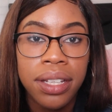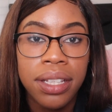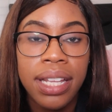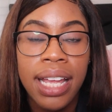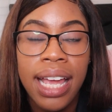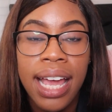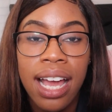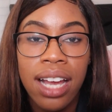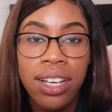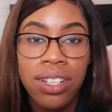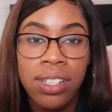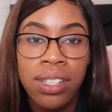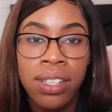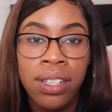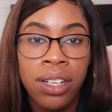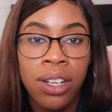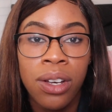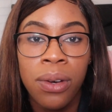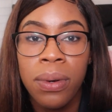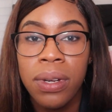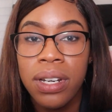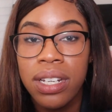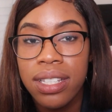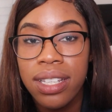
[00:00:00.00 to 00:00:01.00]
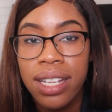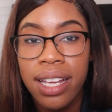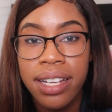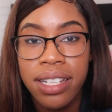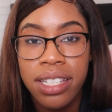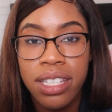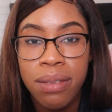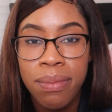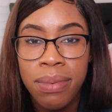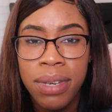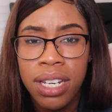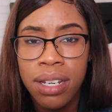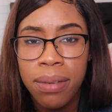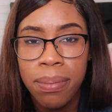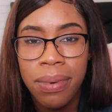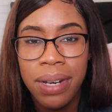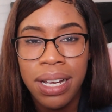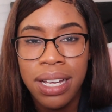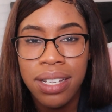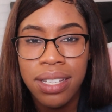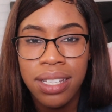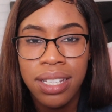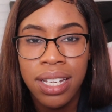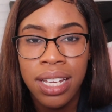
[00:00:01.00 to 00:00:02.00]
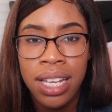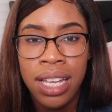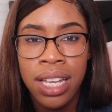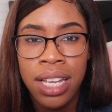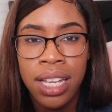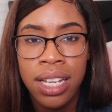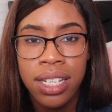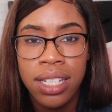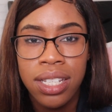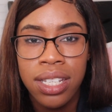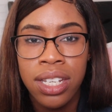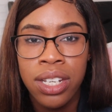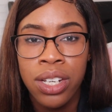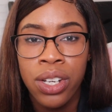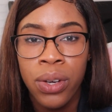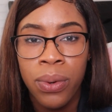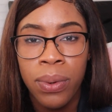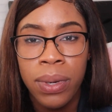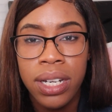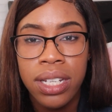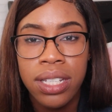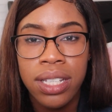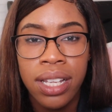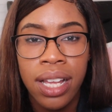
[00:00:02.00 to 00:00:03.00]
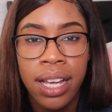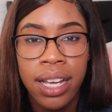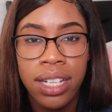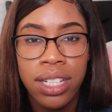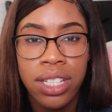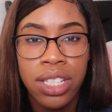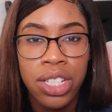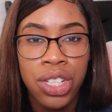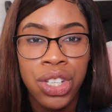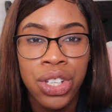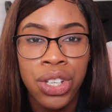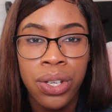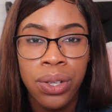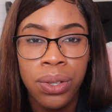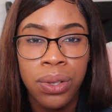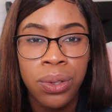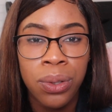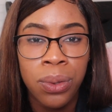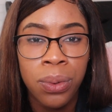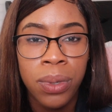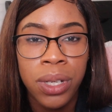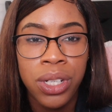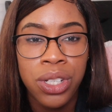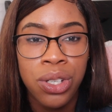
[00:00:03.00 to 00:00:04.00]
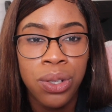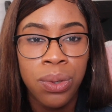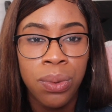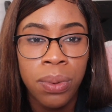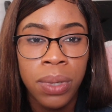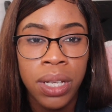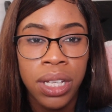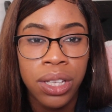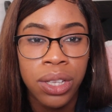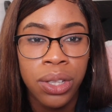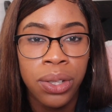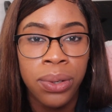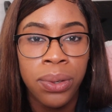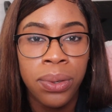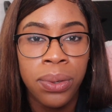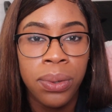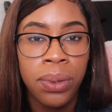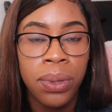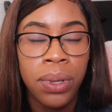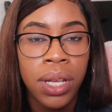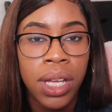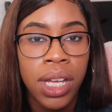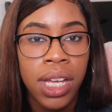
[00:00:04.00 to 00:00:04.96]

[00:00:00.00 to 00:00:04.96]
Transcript: that actually know what it's like to be depressed and to know what it's like to go through what you went through,